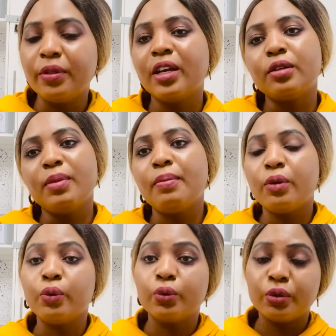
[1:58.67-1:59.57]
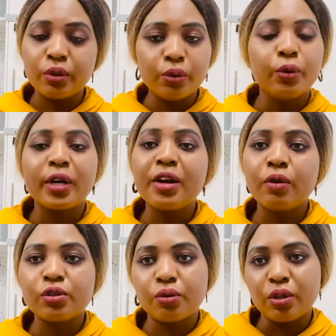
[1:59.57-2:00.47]
that maybe you you run
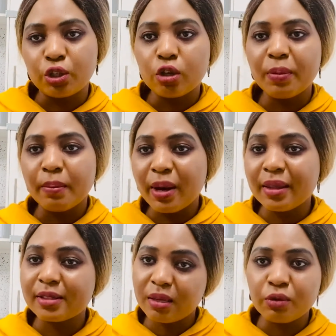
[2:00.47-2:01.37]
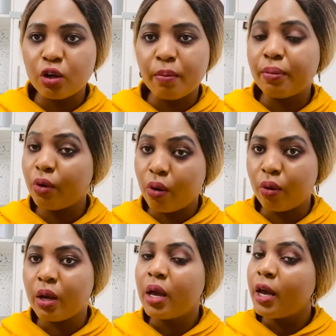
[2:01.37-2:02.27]
also to the shop and buy the same top. No,
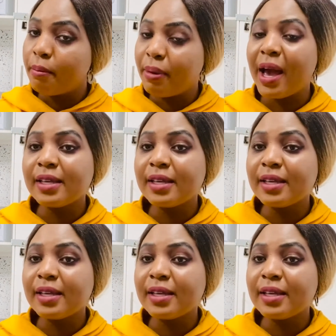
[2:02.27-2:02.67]
buy